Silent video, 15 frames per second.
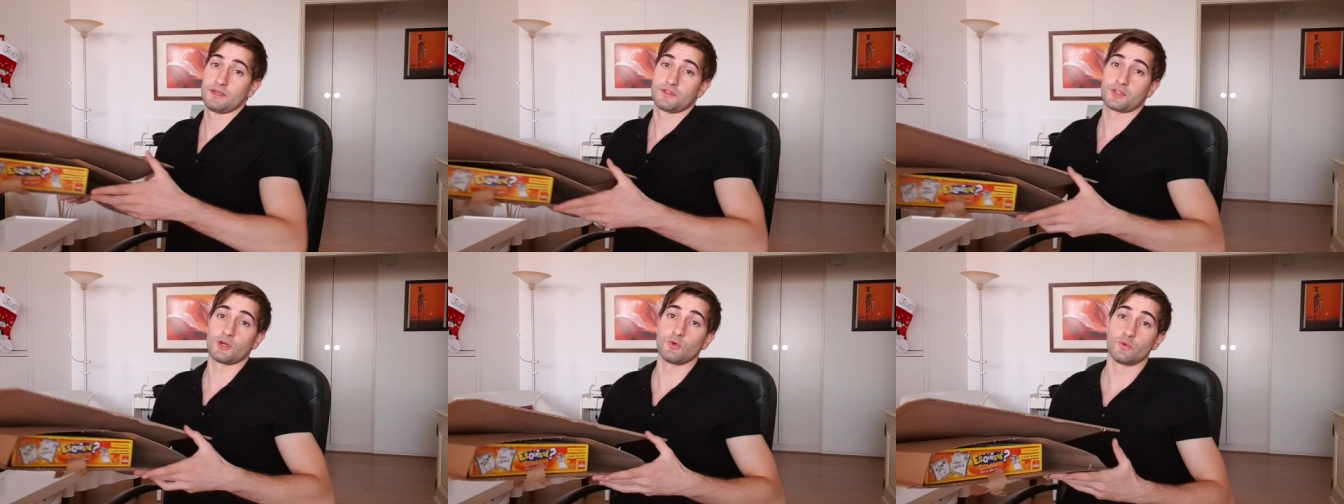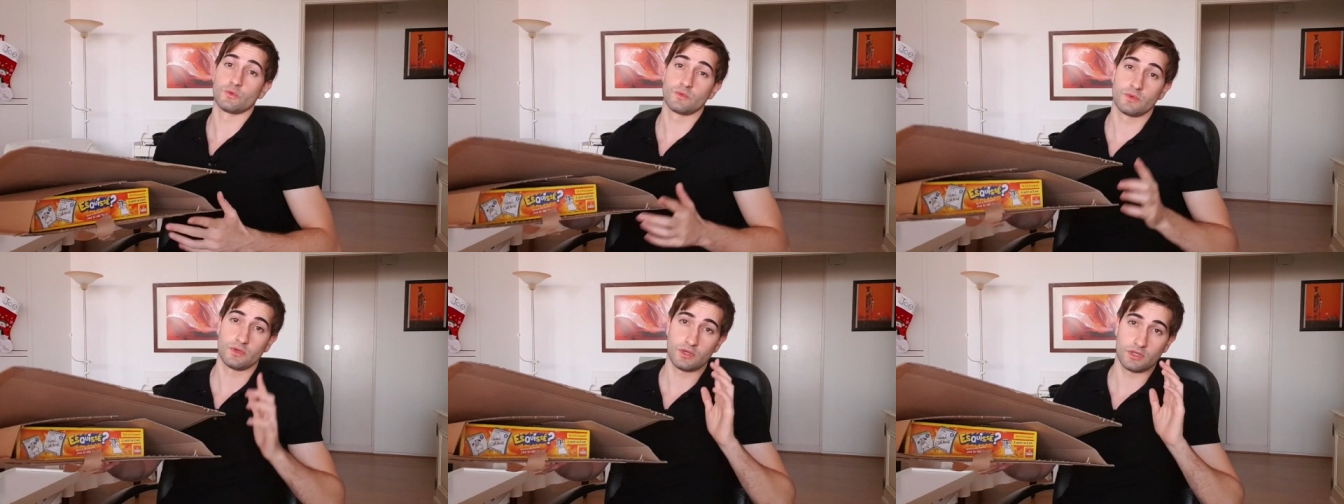So
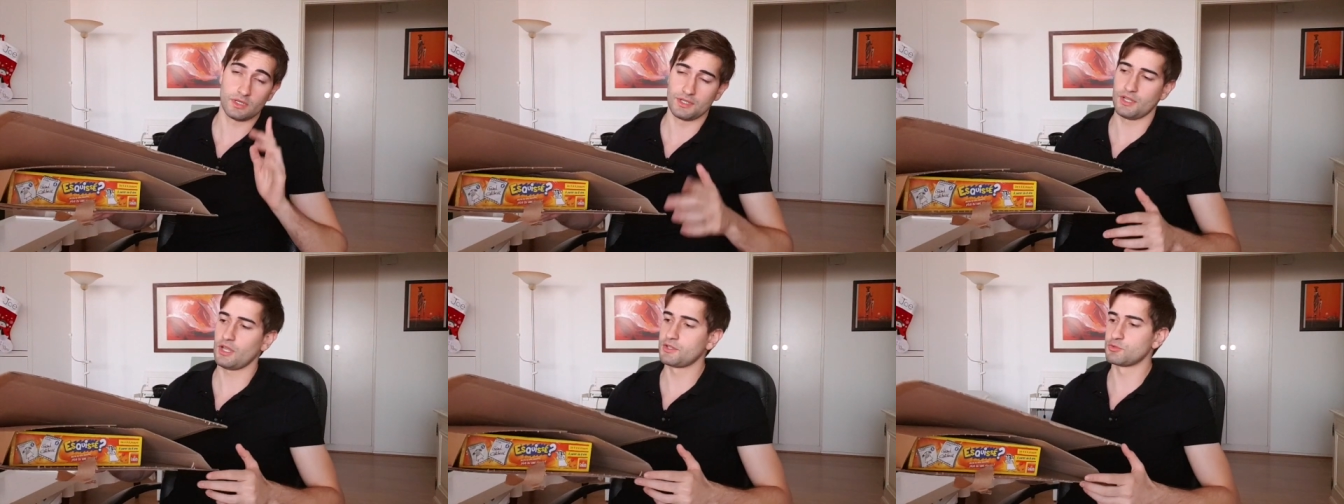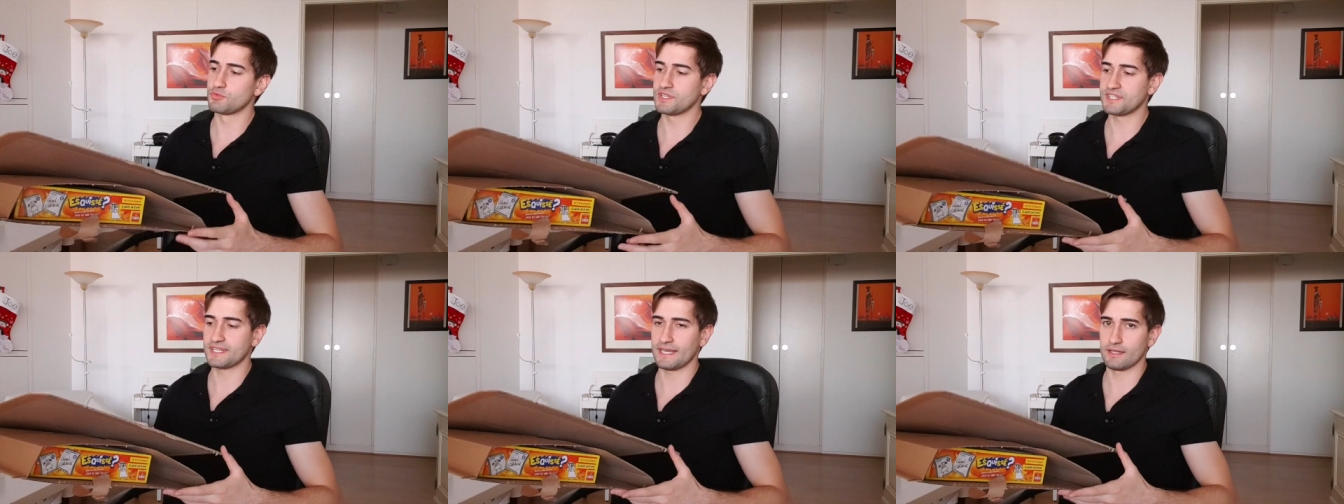another
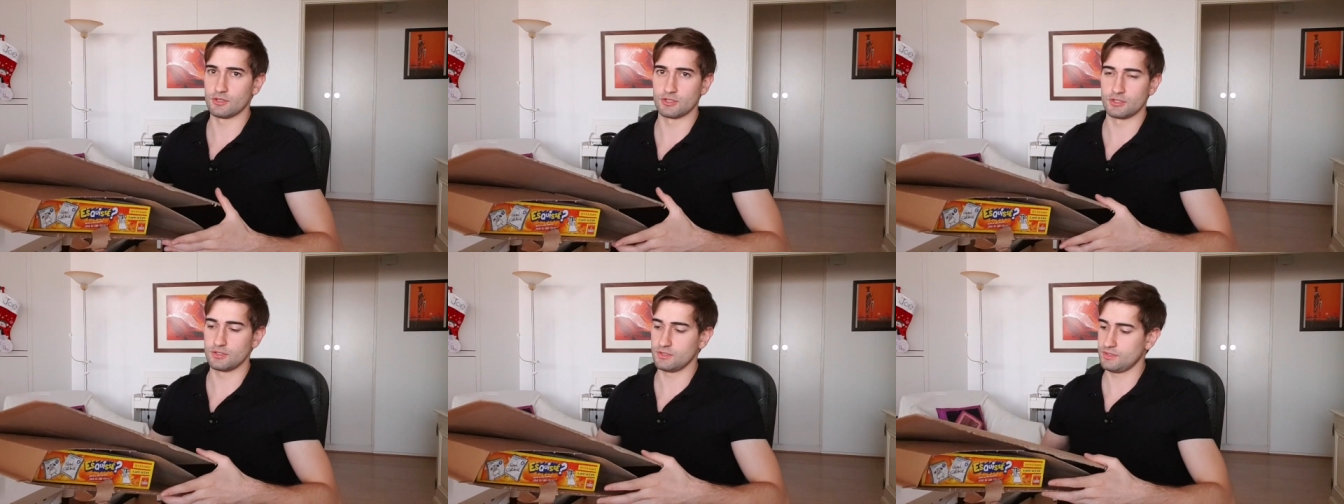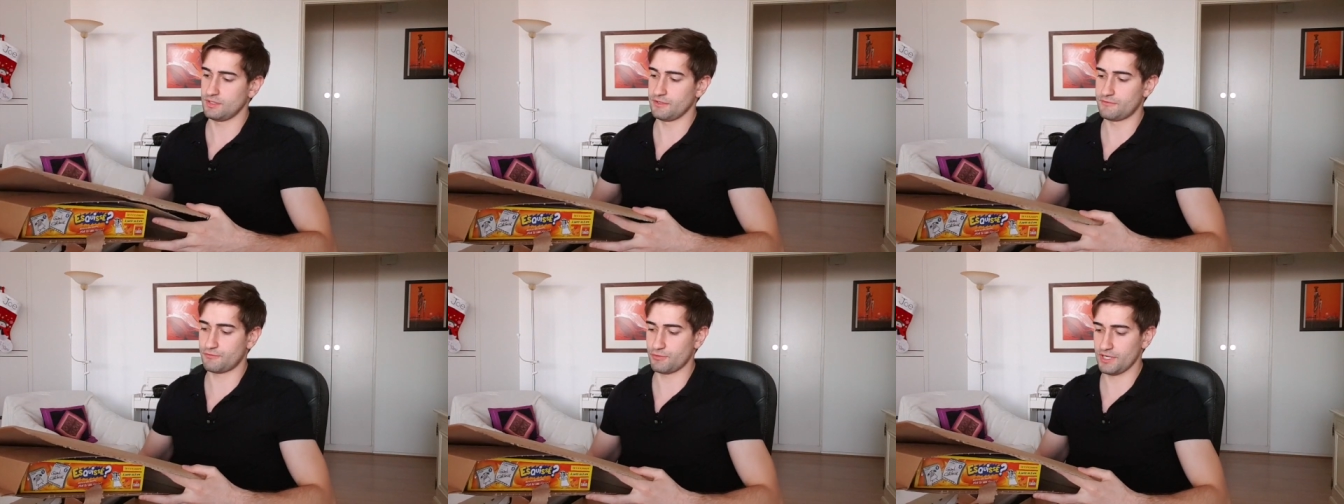retailer
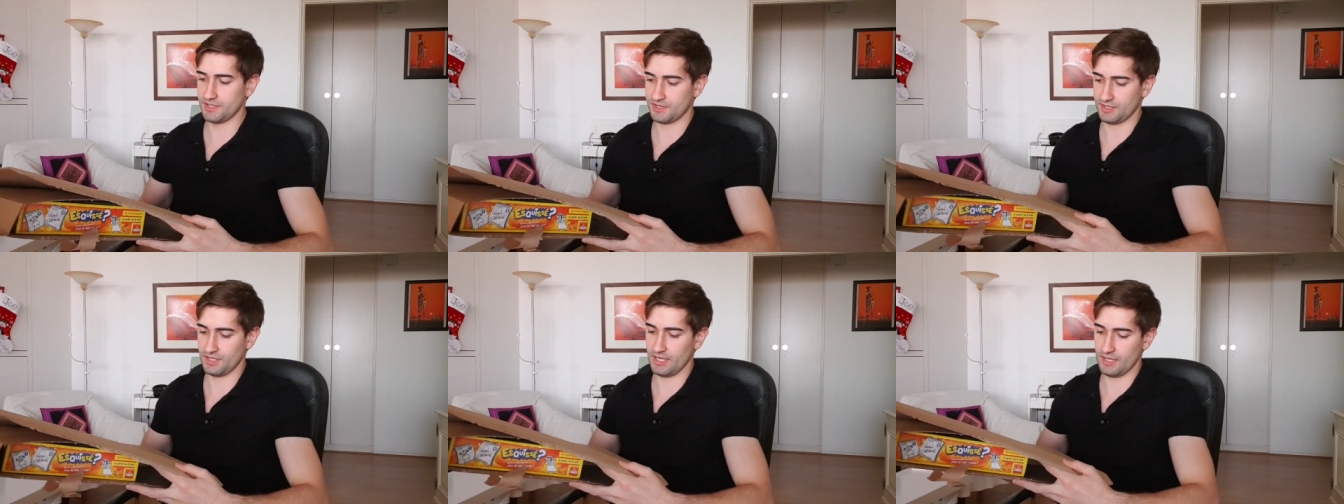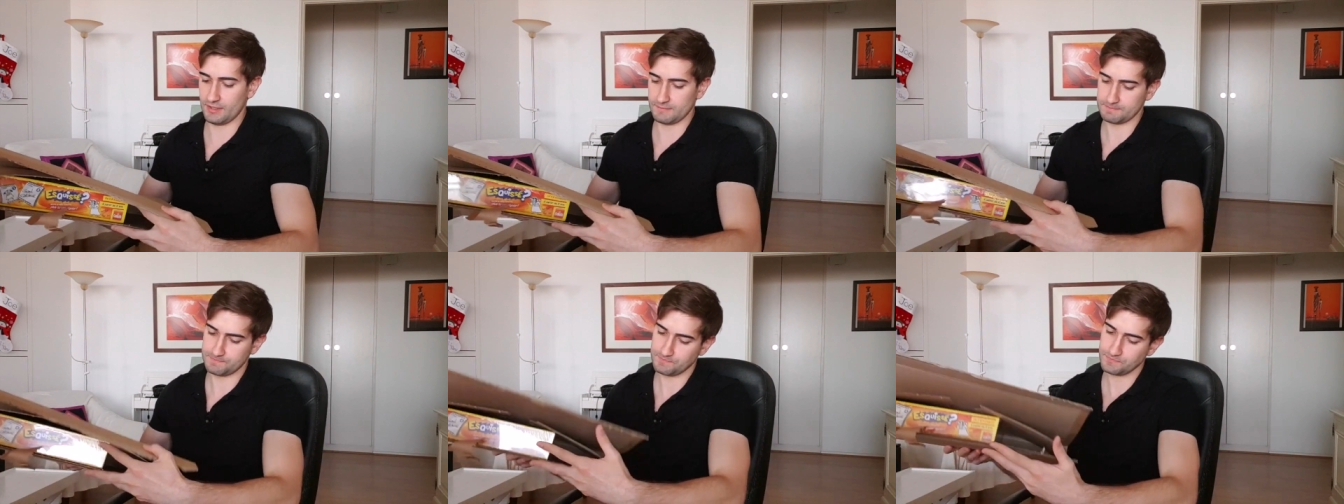in France
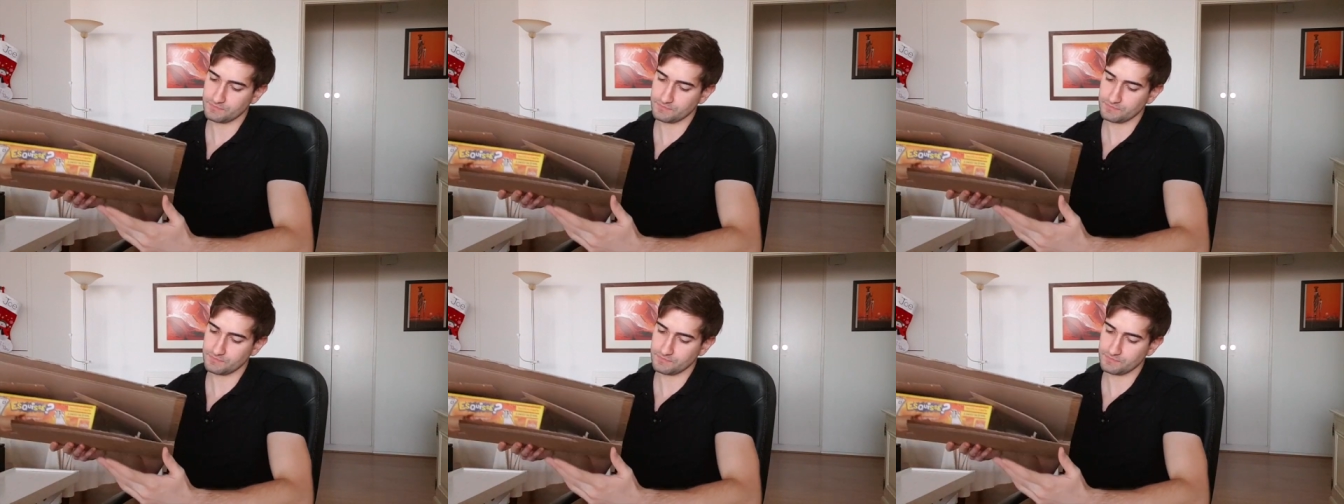again.